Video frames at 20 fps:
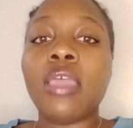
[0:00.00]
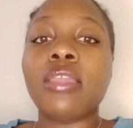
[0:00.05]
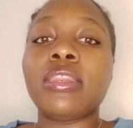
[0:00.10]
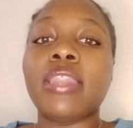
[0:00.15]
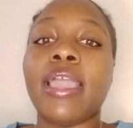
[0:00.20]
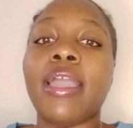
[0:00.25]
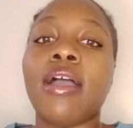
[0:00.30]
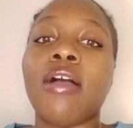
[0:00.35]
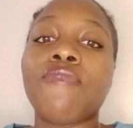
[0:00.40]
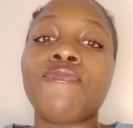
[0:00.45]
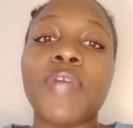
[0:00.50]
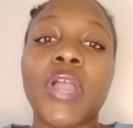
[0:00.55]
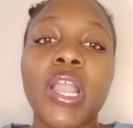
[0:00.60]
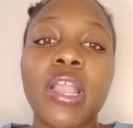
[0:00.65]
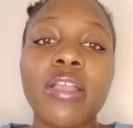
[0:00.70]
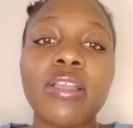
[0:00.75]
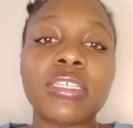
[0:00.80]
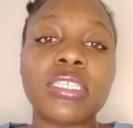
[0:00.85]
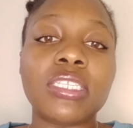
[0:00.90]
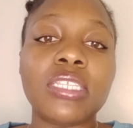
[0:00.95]
Now, for
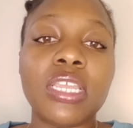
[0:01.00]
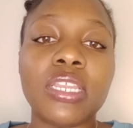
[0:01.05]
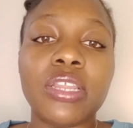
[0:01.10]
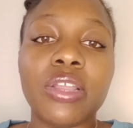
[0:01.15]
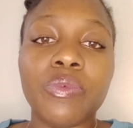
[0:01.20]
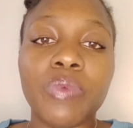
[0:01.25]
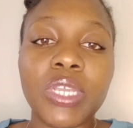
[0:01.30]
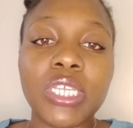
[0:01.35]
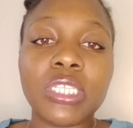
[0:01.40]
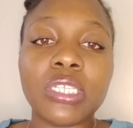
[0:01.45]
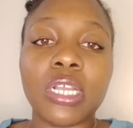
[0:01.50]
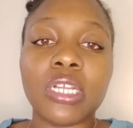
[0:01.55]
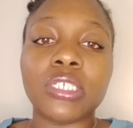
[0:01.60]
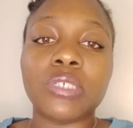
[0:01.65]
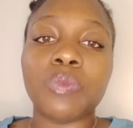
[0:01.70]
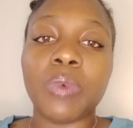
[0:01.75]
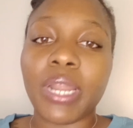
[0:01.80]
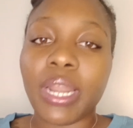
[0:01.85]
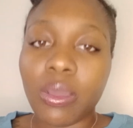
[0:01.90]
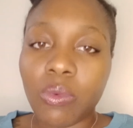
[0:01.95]
our extended
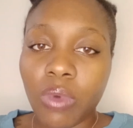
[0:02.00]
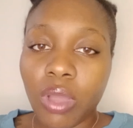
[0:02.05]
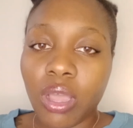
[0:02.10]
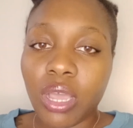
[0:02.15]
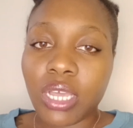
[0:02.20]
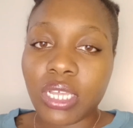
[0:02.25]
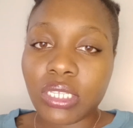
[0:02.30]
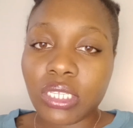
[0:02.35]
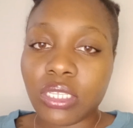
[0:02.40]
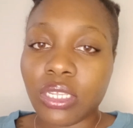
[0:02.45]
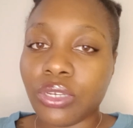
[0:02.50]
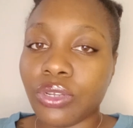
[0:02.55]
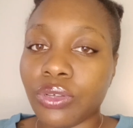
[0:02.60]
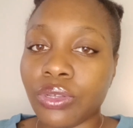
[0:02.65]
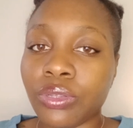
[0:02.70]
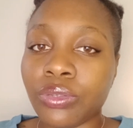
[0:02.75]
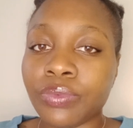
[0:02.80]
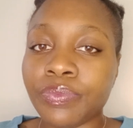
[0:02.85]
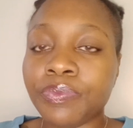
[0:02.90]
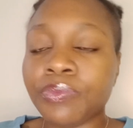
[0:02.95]
research, what I want us to
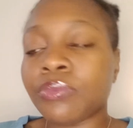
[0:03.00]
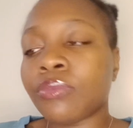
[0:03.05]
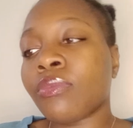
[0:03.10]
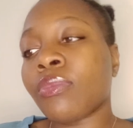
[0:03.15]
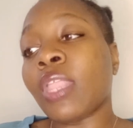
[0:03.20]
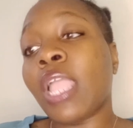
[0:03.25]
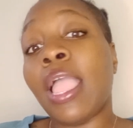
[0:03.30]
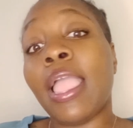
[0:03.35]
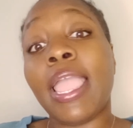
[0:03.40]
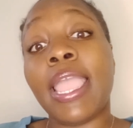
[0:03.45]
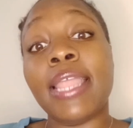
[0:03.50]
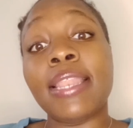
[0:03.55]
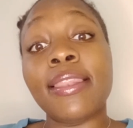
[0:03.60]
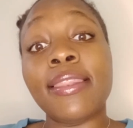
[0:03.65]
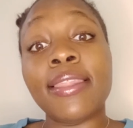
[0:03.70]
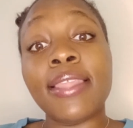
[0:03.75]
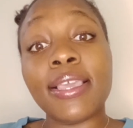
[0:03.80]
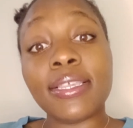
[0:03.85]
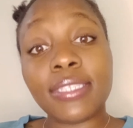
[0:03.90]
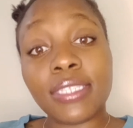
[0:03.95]
do
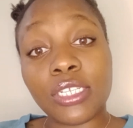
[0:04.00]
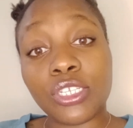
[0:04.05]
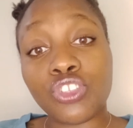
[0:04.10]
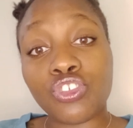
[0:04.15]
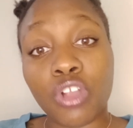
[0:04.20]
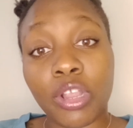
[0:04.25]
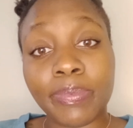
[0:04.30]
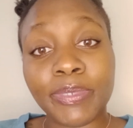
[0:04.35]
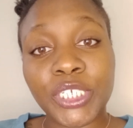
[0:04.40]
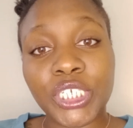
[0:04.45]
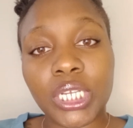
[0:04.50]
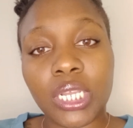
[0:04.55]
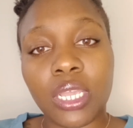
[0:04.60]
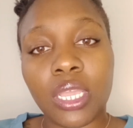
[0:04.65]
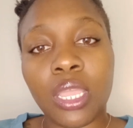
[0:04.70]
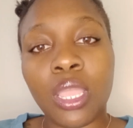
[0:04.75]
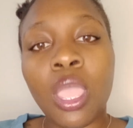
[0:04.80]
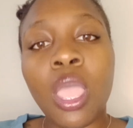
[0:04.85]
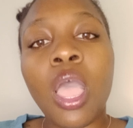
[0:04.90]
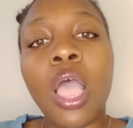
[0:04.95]
in this
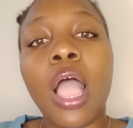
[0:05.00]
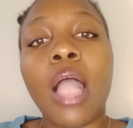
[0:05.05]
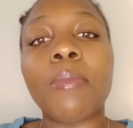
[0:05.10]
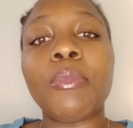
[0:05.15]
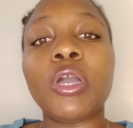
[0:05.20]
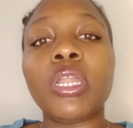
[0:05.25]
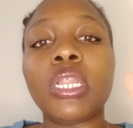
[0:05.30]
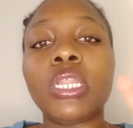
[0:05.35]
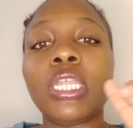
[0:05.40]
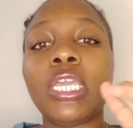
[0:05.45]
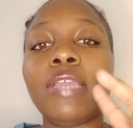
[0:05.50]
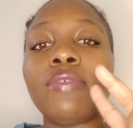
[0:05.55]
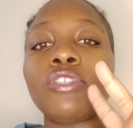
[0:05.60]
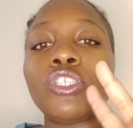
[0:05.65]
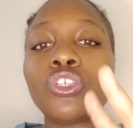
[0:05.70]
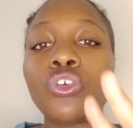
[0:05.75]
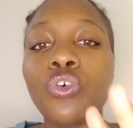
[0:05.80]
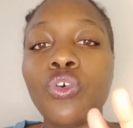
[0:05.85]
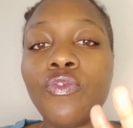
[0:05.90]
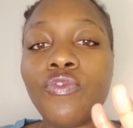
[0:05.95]
description, I'm going to leave
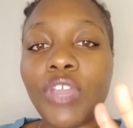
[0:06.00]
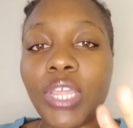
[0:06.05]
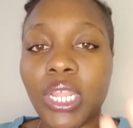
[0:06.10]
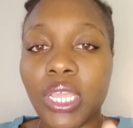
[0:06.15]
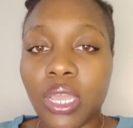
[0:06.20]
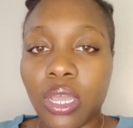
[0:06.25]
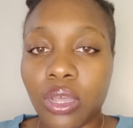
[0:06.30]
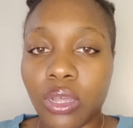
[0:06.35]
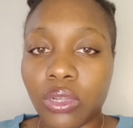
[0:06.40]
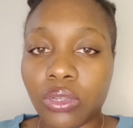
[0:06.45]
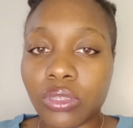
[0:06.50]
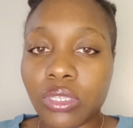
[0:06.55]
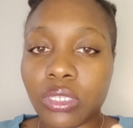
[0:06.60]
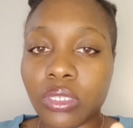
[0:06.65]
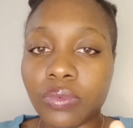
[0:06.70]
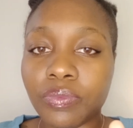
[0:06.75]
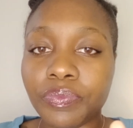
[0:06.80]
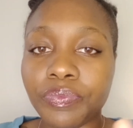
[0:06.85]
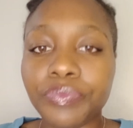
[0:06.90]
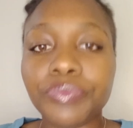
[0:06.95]
2
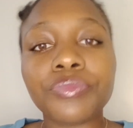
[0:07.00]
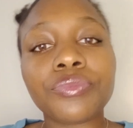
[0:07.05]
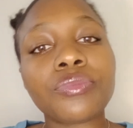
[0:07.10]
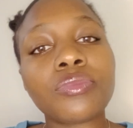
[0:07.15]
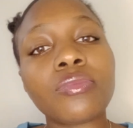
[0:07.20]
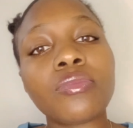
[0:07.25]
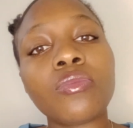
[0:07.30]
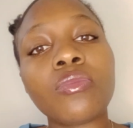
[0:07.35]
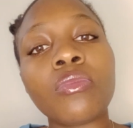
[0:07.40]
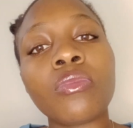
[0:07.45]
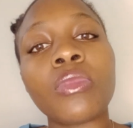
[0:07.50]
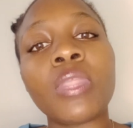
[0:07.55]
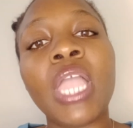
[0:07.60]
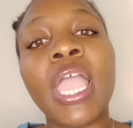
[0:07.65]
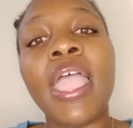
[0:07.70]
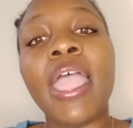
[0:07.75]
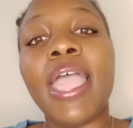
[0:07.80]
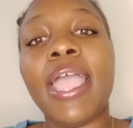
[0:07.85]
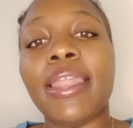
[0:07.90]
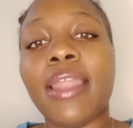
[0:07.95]
videos.
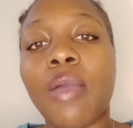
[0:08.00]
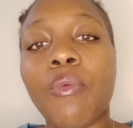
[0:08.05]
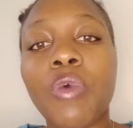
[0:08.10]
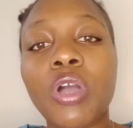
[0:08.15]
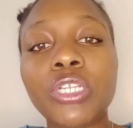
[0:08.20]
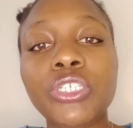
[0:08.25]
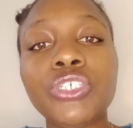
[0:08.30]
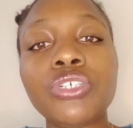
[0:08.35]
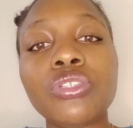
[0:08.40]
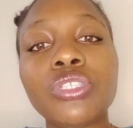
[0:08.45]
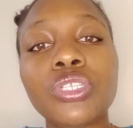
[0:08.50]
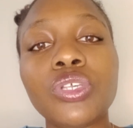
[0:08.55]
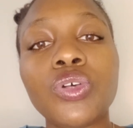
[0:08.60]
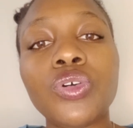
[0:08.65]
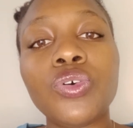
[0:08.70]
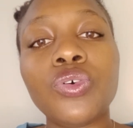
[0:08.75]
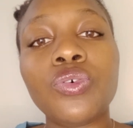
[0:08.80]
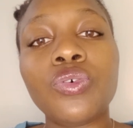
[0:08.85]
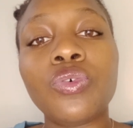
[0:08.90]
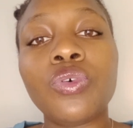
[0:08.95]
And I want you
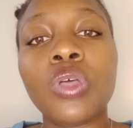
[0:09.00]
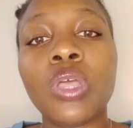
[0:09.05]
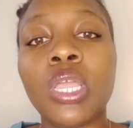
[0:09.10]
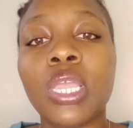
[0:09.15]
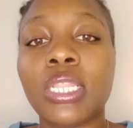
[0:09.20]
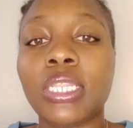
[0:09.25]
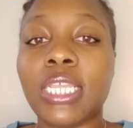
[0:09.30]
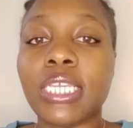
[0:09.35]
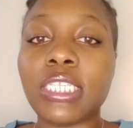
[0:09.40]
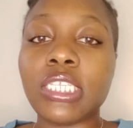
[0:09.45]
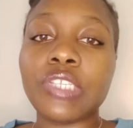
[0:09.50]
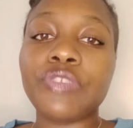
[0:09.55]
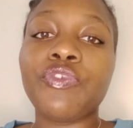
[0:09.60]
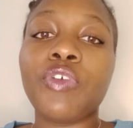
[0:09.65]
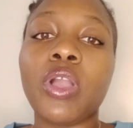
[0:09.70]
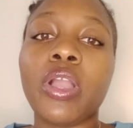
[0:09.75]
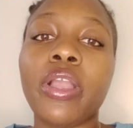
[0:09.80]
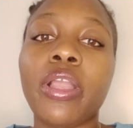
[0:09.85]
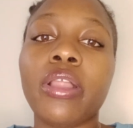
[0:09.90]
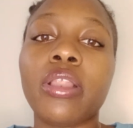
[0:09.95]
to, this is
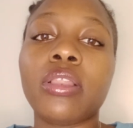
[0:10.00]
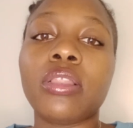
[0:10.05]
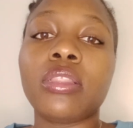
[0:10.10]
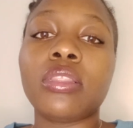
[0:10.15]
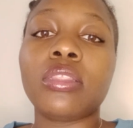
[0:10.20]
for